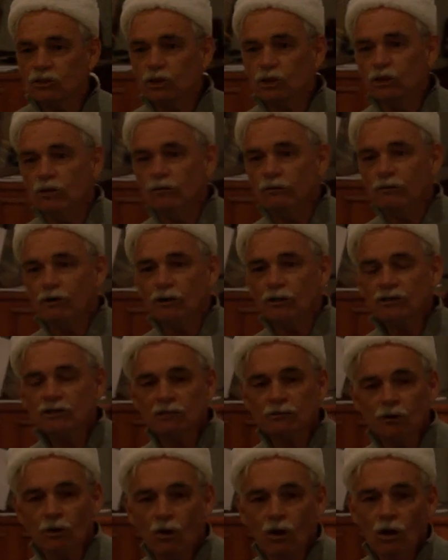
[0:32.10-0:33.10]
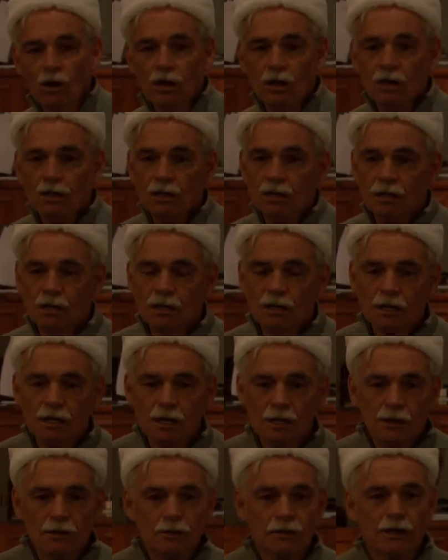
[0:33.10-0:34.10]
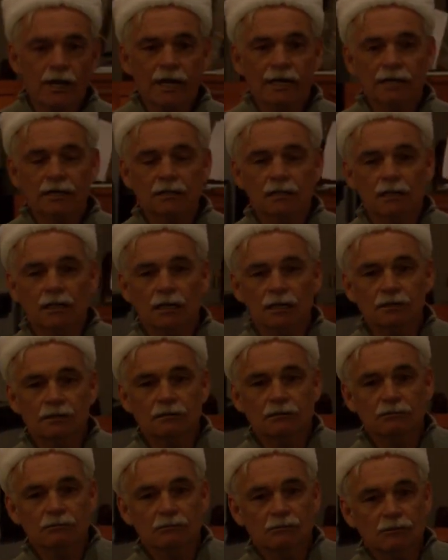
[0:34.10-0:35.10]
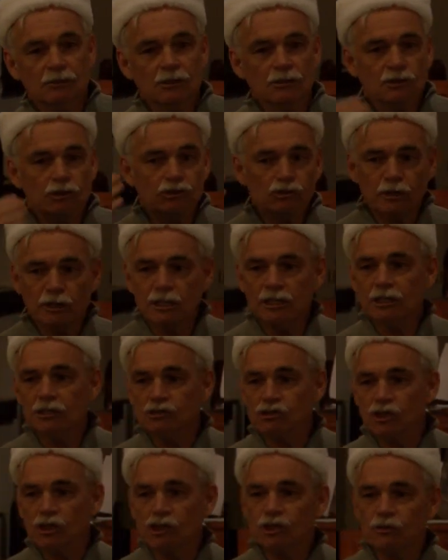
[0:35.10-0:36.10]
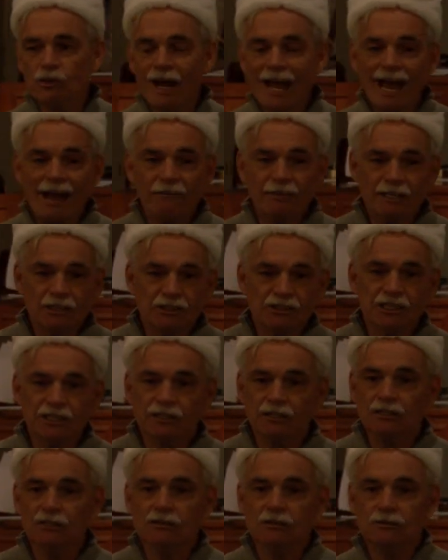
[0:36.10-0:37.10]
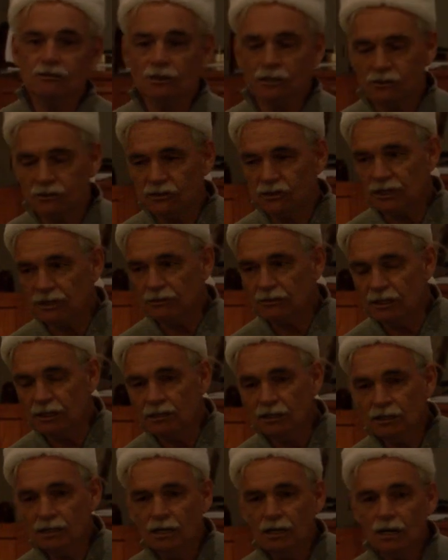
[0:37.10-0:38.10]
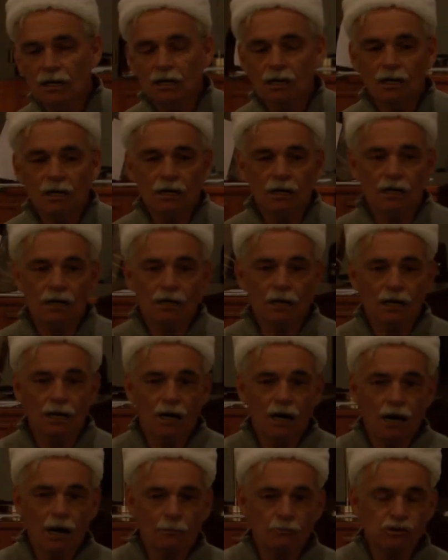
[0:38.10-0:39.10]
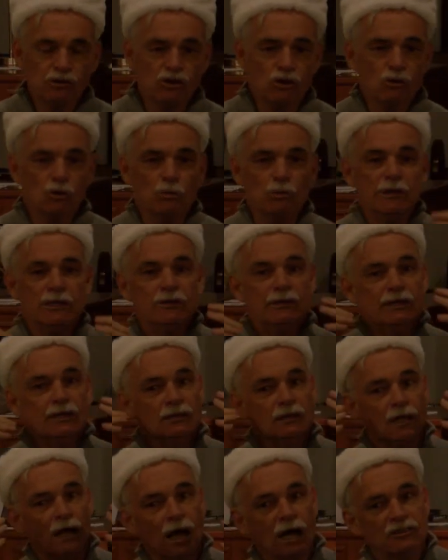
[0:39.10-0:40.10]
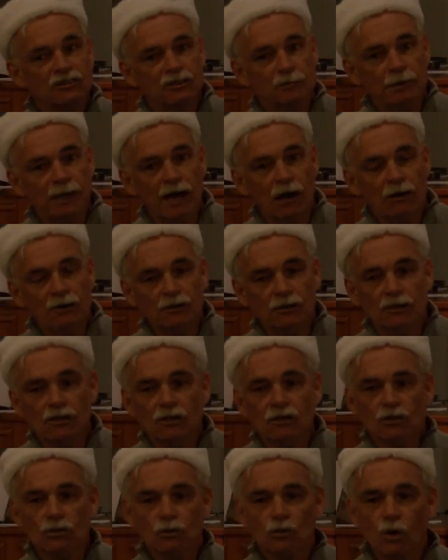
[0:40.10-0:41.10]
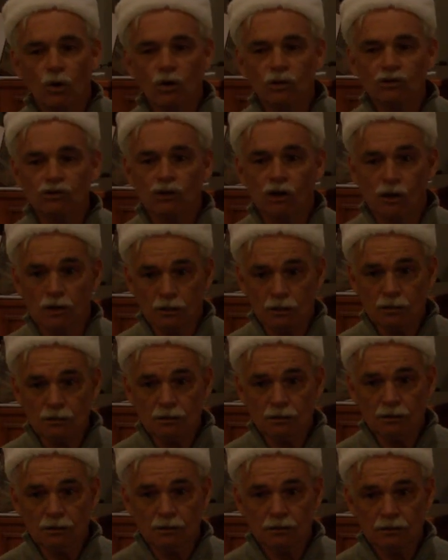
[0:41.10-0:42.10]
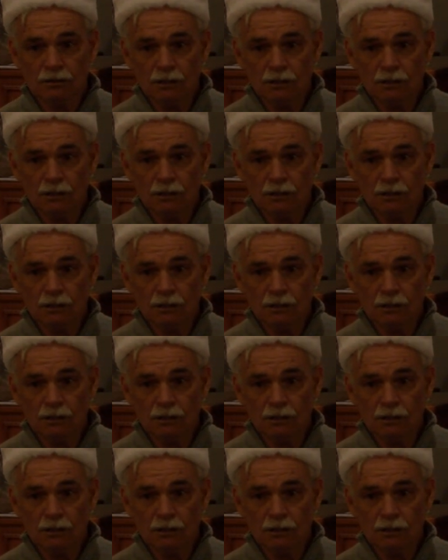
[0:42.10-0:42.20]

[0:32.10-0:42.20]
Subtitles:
to, first of all, thank the Trinity Church for having us here this evening. I'm sure we'll be hearing lots about the Royal Charter.